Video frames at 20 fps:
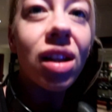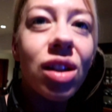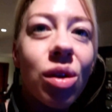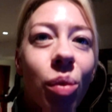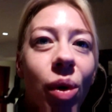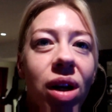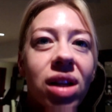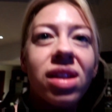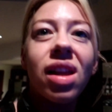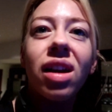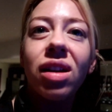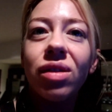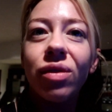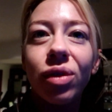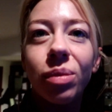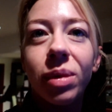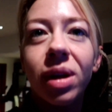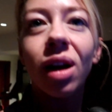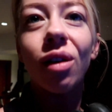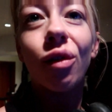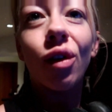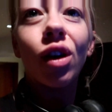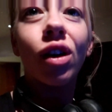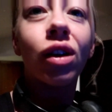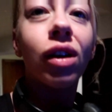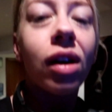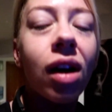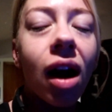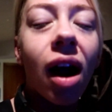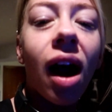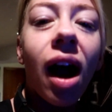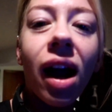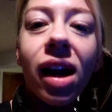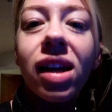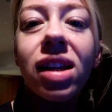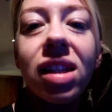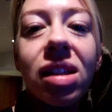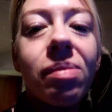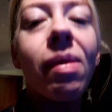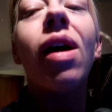this is the worst lighting for me ever.
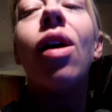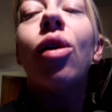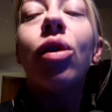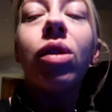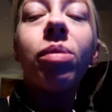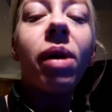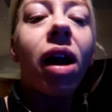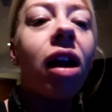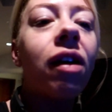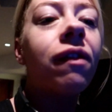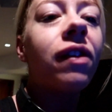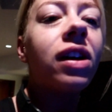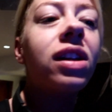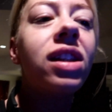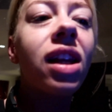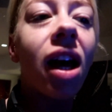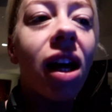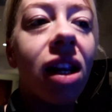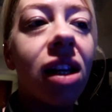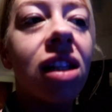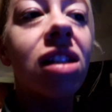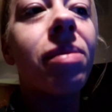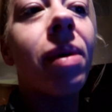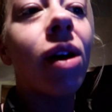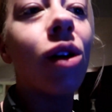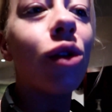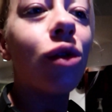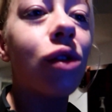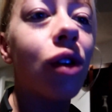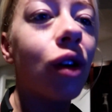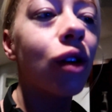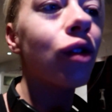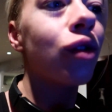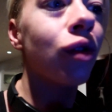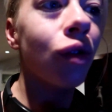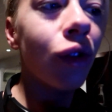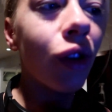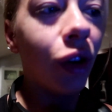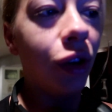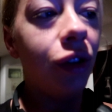I can smell the breakfast and it smells
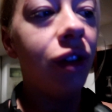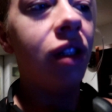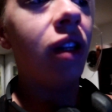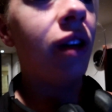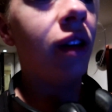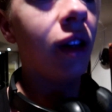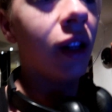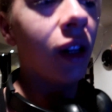so good.